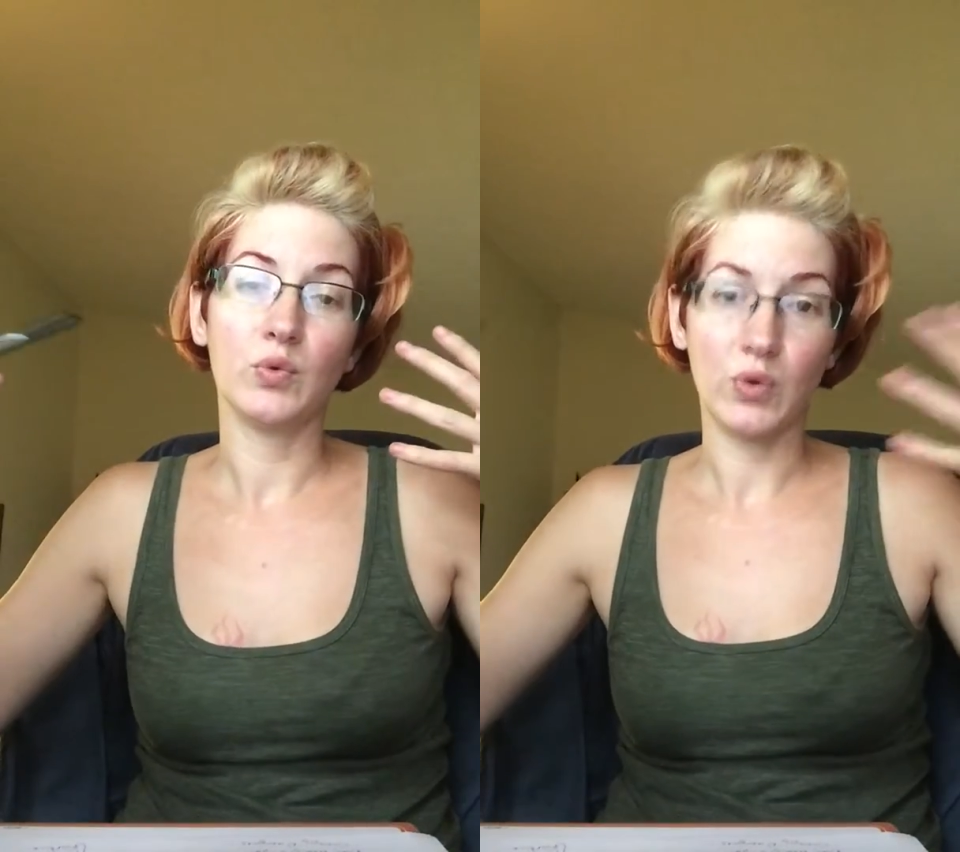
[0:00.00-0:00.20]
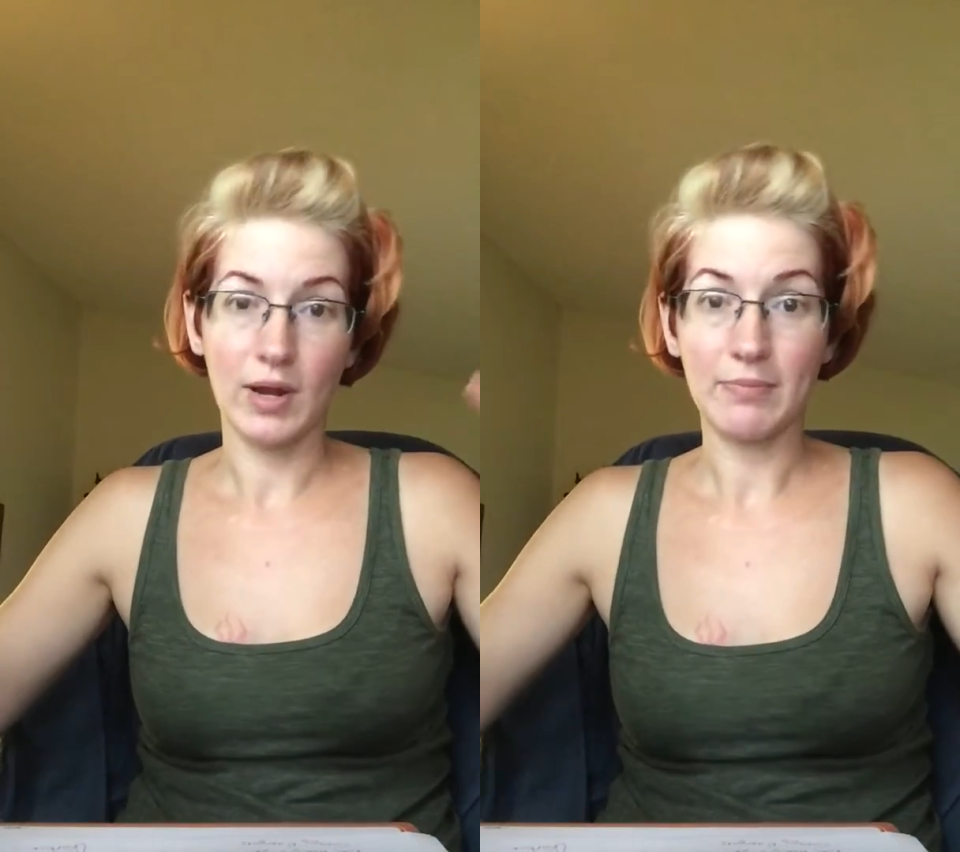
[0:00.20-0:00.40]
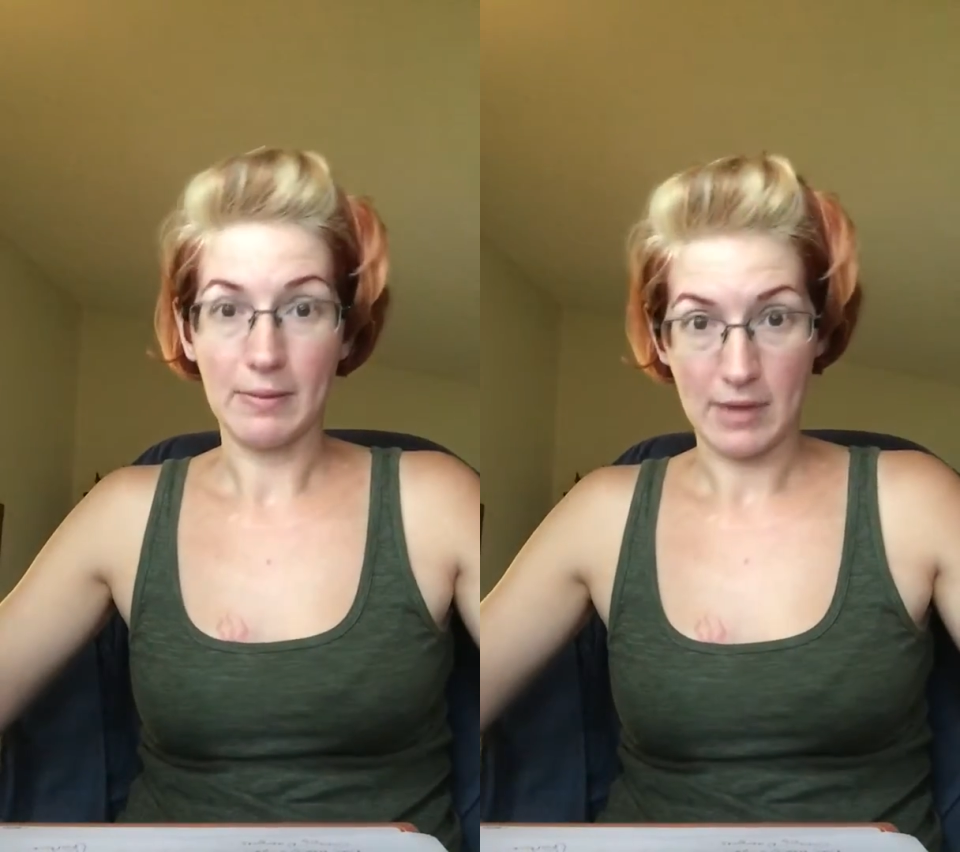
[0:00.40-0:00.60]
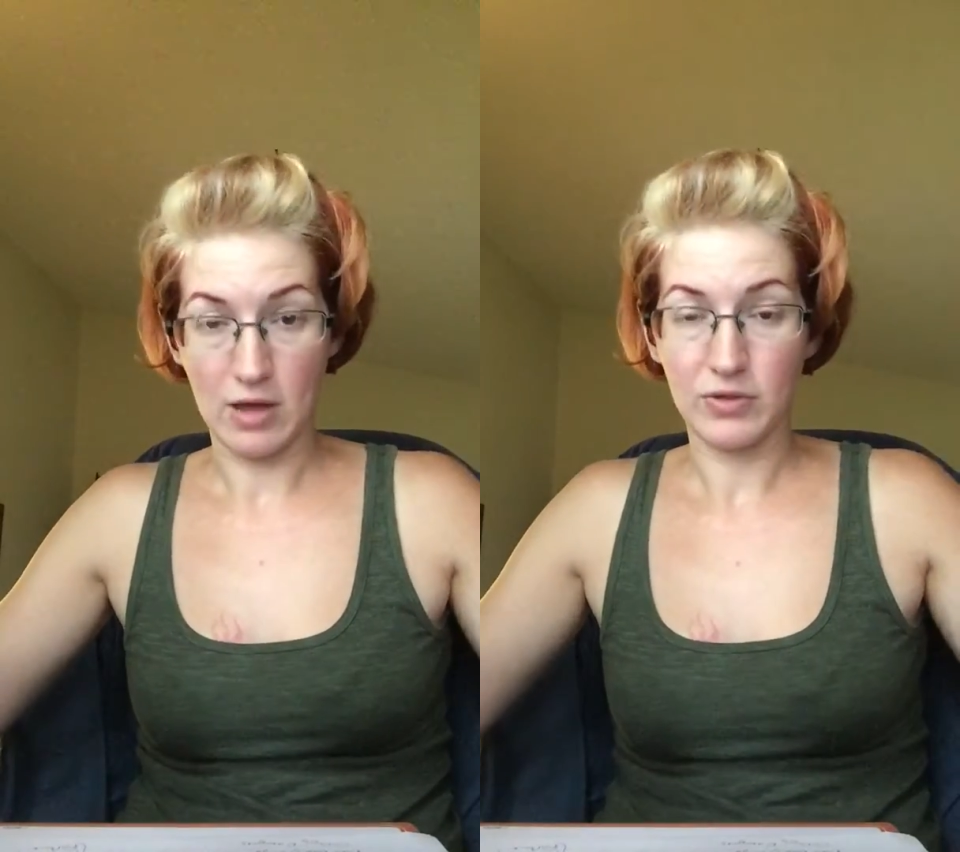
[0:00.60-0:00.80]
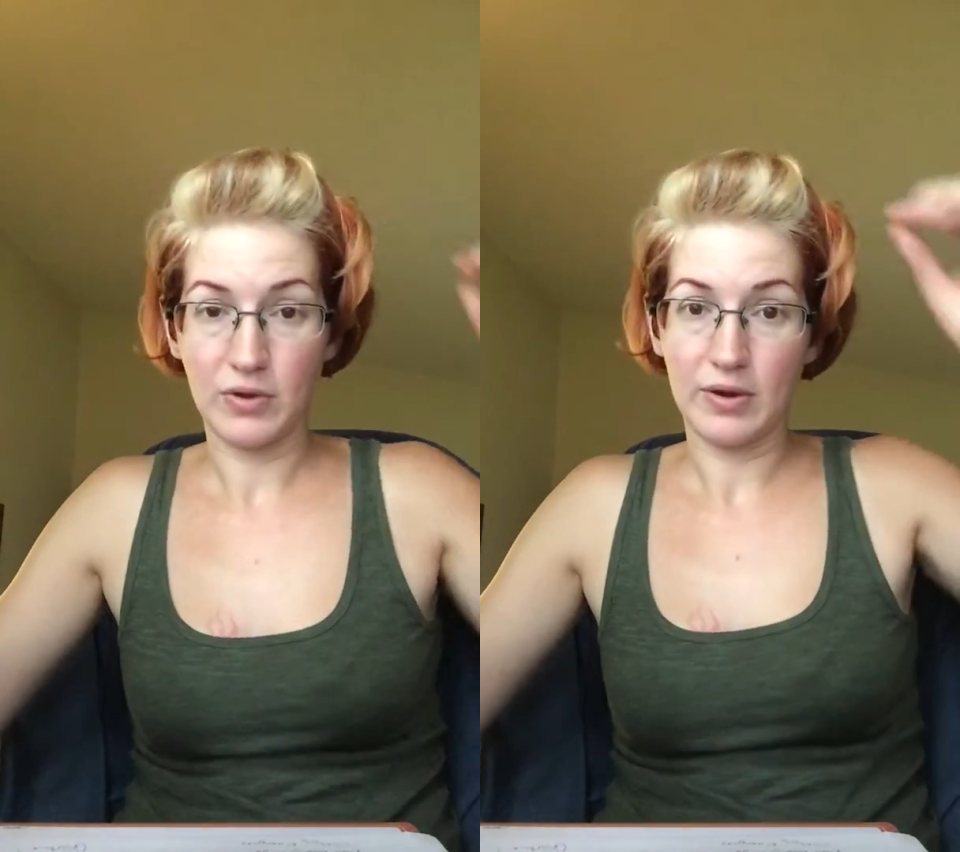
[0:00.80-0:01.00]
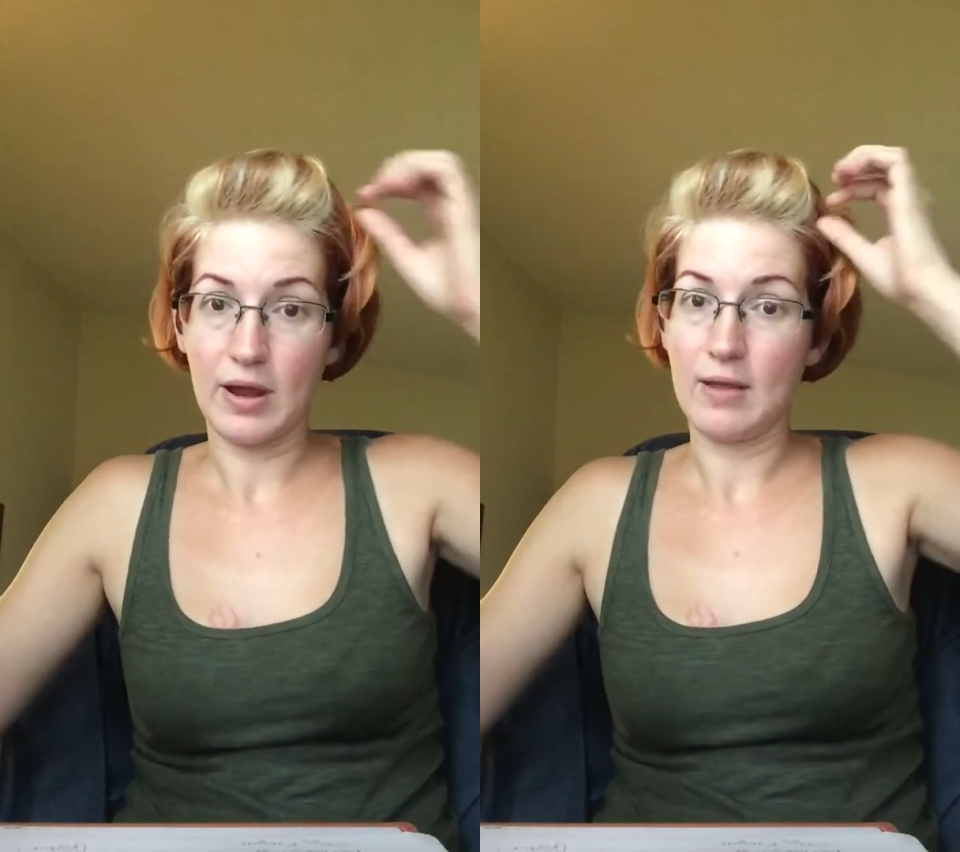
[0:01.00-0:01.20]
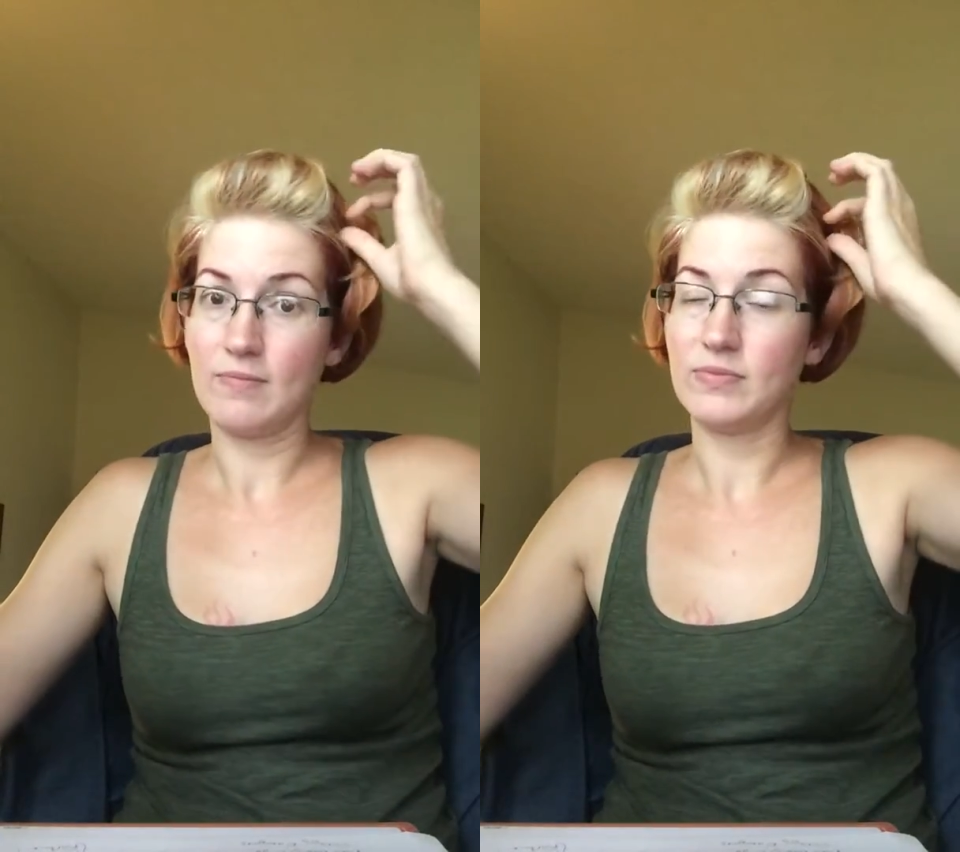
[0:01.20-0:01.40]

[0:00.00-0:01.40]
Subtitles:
credit by mouth, all right?